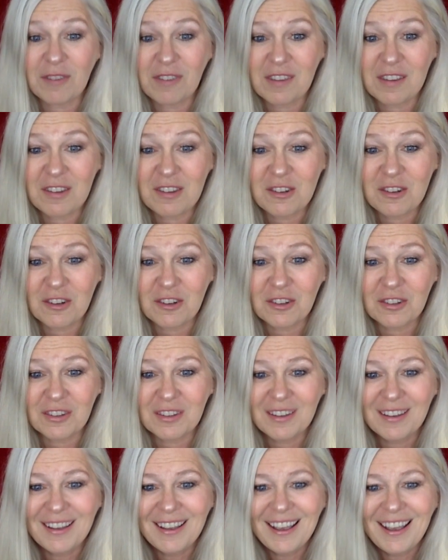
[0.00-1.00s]
sisters.
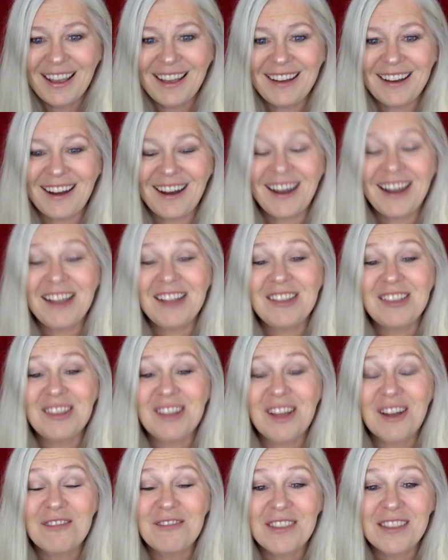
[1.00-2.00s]
And I
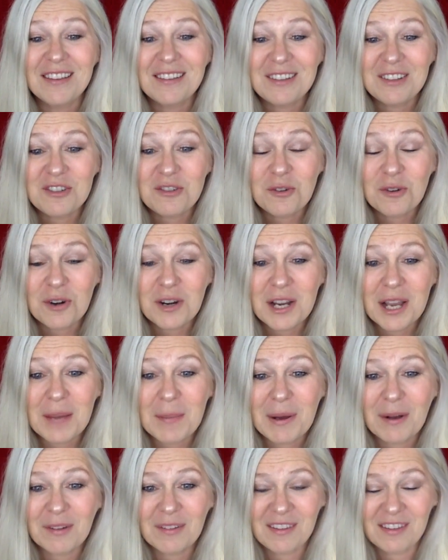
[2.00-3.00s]
love this story
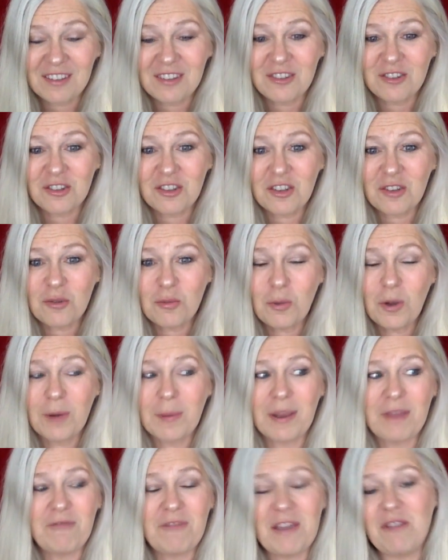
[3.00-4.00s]
about sisters. This is one of
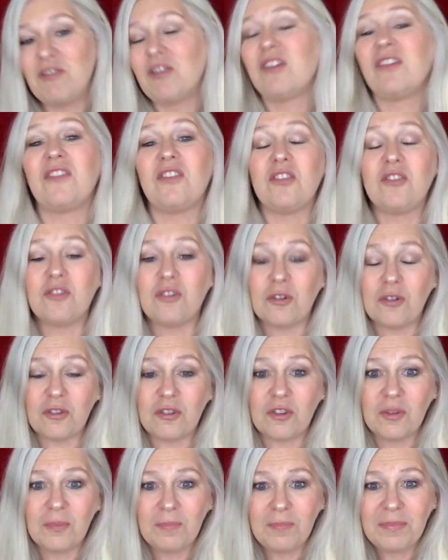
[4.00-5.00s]
my favorite
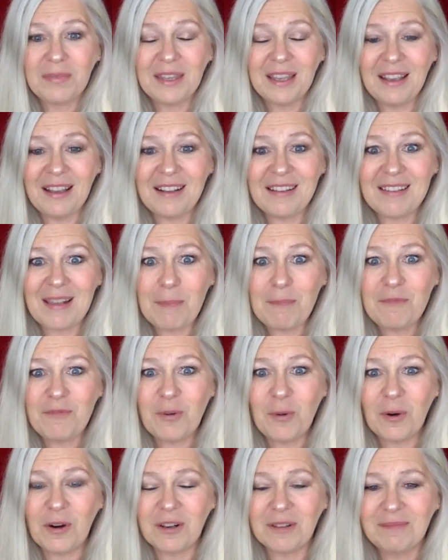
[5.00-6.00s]
sisters, except
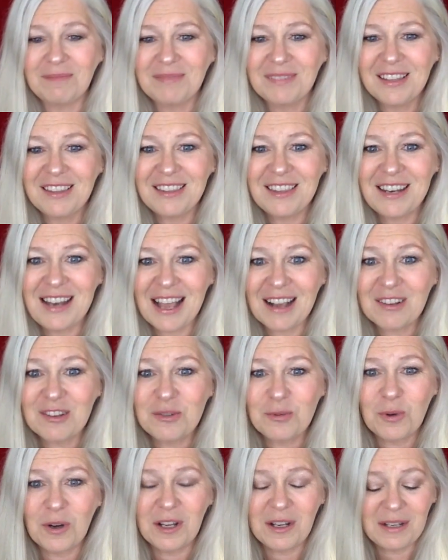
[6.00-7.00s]
for the
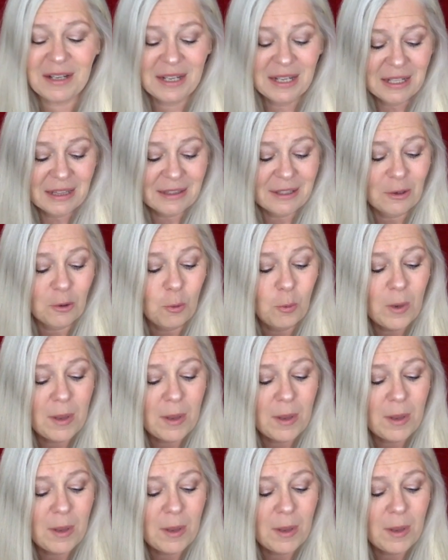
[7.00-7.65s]
next one, Little